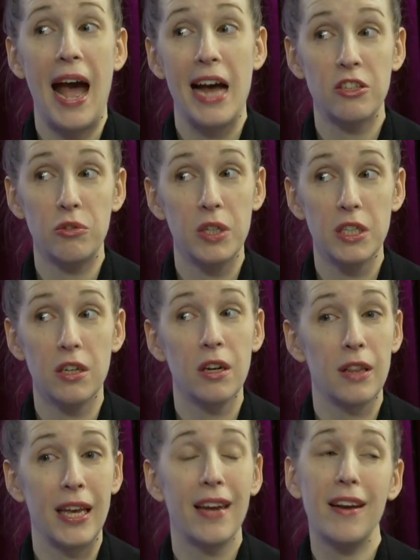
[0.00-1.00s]
asteroid's
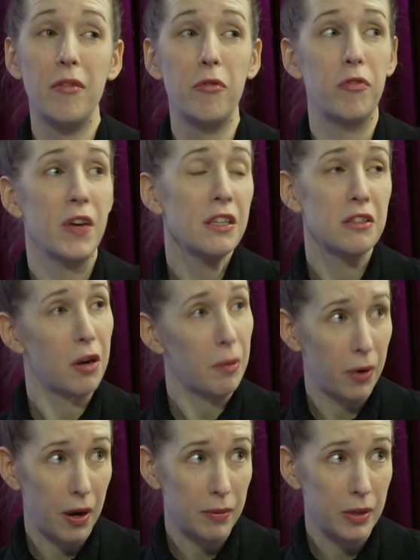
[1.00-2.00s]
gonna land and fix our
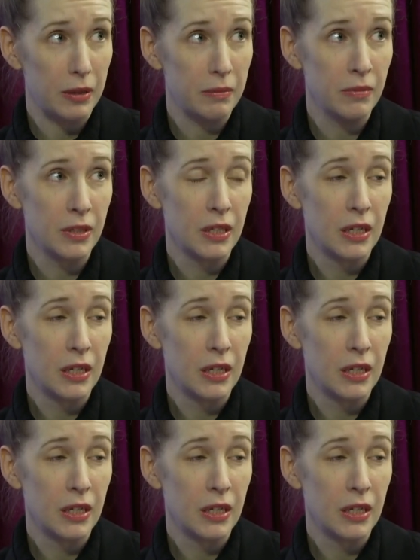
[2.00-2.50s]
problem,